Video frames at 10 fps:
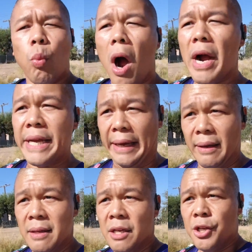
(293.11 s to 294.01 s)

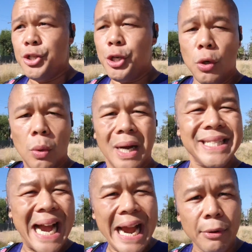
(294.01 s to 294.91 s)
walking to a
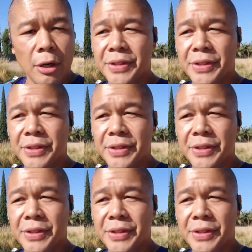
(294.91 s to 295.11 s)
timer.